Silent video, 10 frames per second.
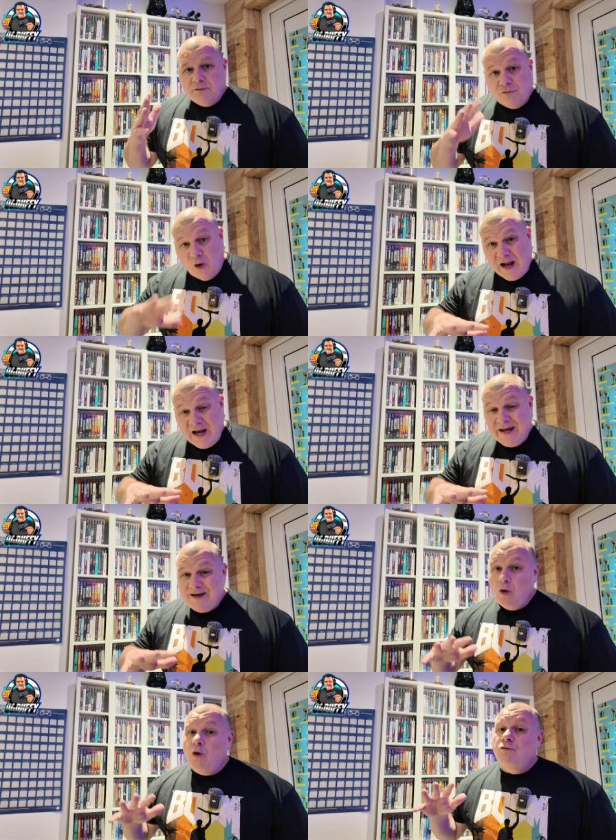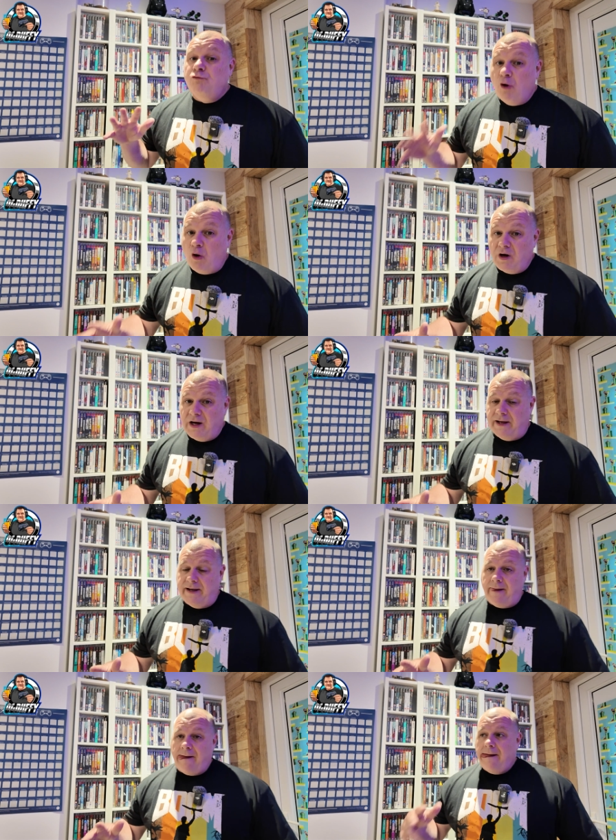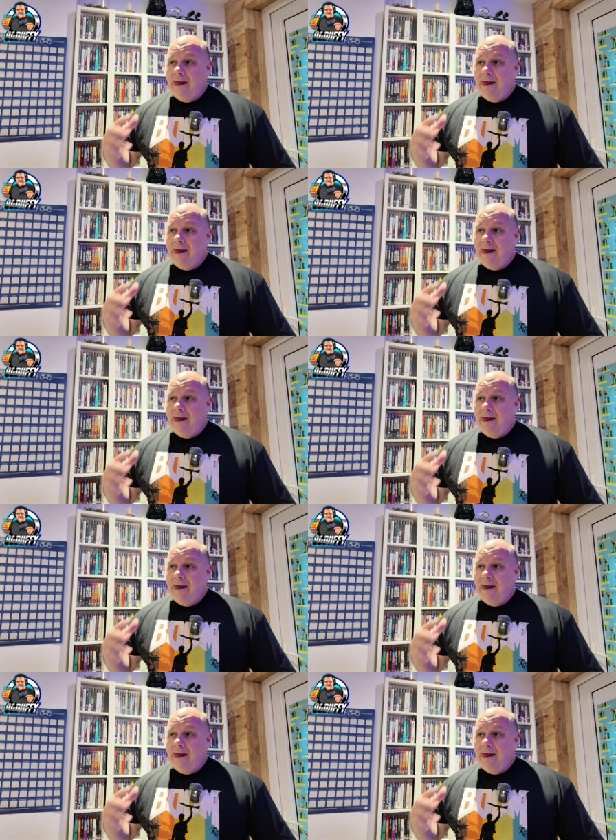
Rightly or wrongly.